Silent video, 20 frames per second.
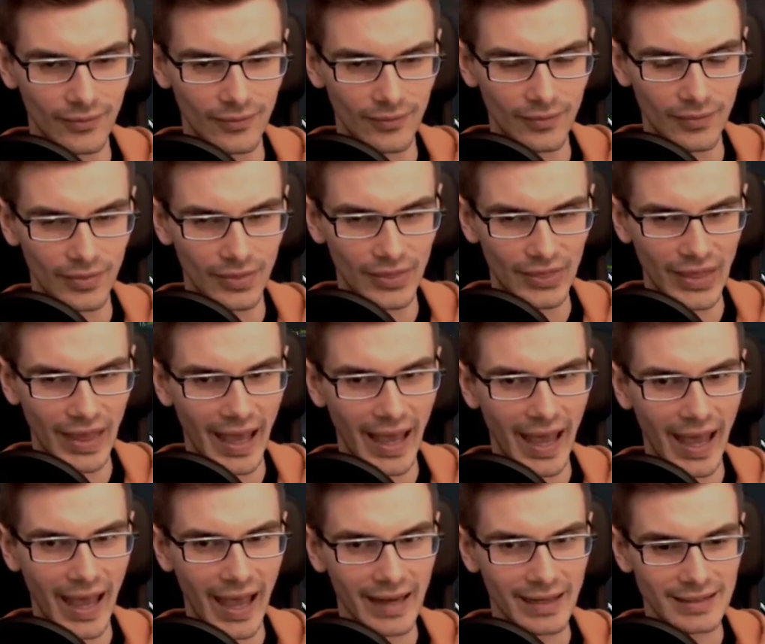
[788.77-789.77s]

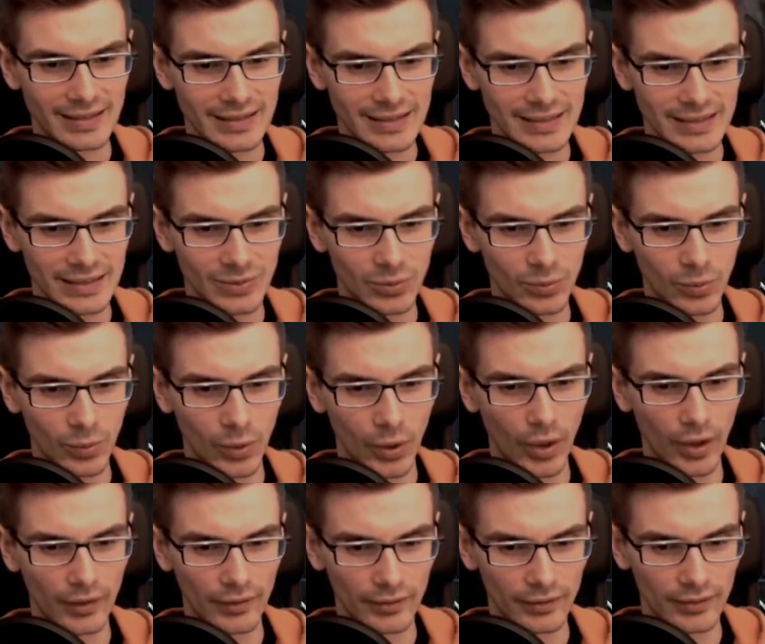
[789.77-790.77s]
That
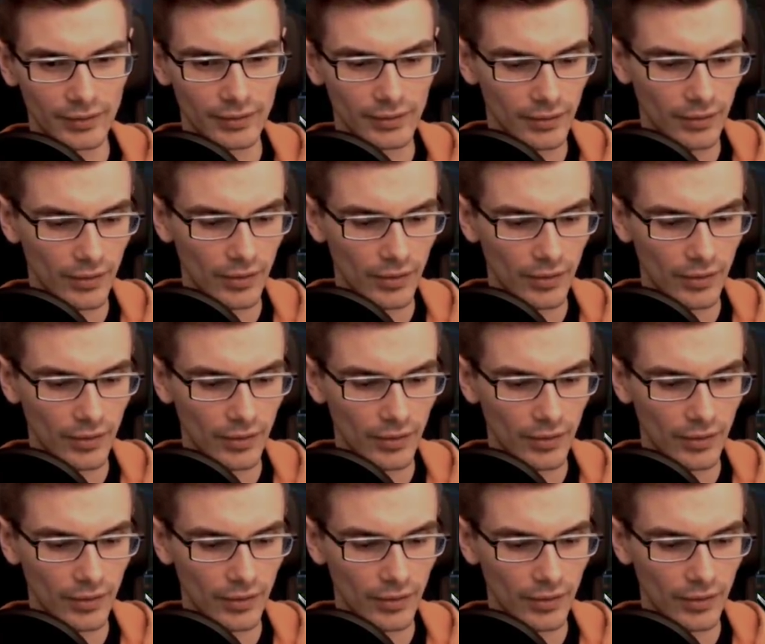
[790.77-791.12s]
was